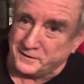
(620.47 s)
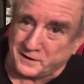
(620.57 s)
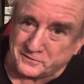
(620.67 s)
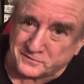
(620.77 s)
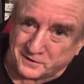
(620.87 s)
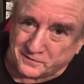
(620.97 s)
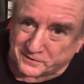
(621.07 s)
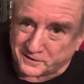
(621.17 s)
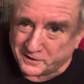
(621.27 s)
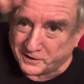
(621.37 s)
That's the other
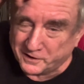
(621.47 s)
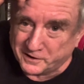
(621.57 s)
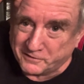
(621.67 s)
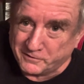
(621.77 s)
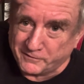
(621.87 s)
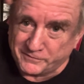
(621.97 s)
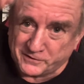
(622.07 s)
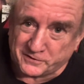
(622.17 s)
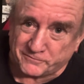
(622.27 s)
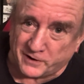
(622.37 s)
thing I got to get rid of. I
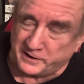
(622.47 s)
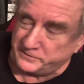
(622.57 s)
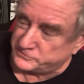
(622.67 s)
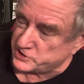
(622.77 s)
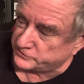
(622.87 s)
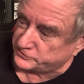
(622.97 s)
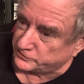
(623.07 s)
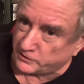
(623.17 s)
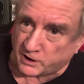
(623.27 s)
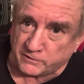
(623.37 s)
think they're finding jets
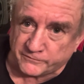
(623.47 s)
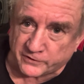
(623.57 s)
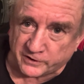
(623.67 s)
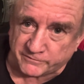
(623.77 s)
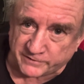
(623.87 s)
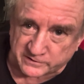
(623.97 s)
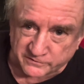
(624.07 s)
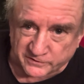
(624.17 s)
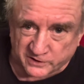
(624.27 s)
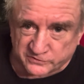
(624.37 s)
aren't very
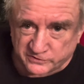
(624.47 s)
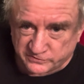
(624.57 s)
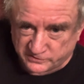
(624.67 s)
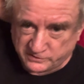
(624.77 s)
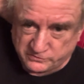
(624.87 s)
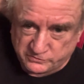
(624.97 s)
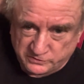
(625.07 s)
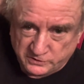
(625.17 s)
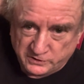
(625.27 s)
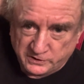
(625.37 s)
effective against these things.
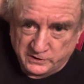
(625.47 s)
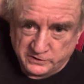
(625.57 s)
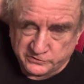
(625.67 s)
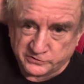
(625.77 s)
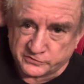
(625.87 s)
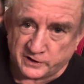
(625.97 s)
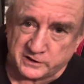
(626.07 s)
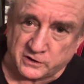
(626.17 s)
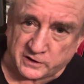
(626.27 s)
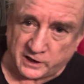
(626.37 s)
Just
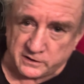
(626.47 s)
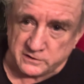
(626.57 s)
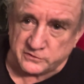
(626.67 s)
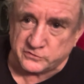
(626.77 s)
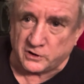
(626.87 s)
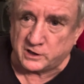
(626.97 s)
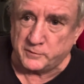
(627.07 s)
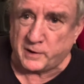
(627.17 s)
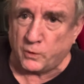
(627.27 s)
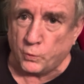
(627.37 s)
like, okay, let's talk
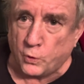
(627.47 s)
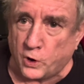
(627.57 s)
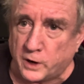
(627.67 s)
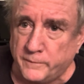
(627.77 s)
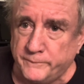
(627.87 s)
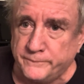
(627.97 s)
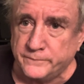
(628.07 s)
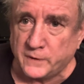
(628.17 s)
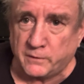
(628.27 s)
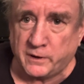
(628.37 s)
about war,
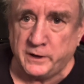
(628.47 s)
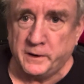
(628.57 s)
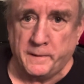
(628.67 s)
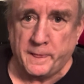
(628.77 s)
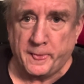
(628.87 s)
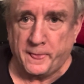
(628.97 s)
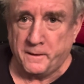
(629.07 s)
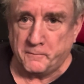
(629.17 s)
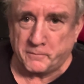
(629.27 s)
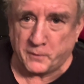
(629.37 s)
all right?
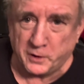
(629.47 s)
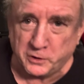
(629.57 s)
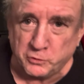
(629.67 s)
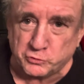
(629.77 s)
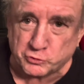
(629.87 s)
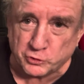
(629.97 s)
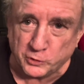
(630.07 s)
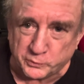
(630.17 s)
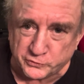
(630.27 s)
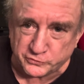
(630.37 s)
For any of you
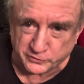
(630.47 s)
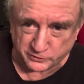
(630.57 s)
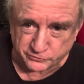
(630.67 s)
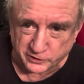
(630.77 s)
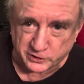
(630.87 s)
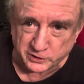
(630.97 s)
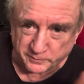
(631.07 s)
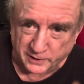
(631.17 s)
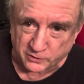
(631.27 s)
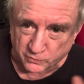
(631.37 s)
troops that are thinking
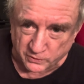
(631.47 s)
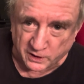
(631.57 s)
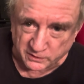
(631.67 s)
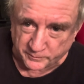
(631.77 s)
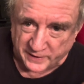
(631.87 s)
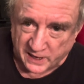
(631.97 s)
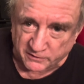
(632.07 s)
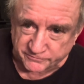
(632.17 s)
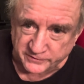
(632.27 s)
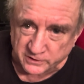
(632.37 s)
about going out on the
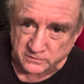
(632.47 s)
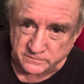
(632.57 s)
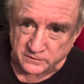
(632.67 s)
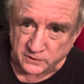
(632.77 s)
battlefield,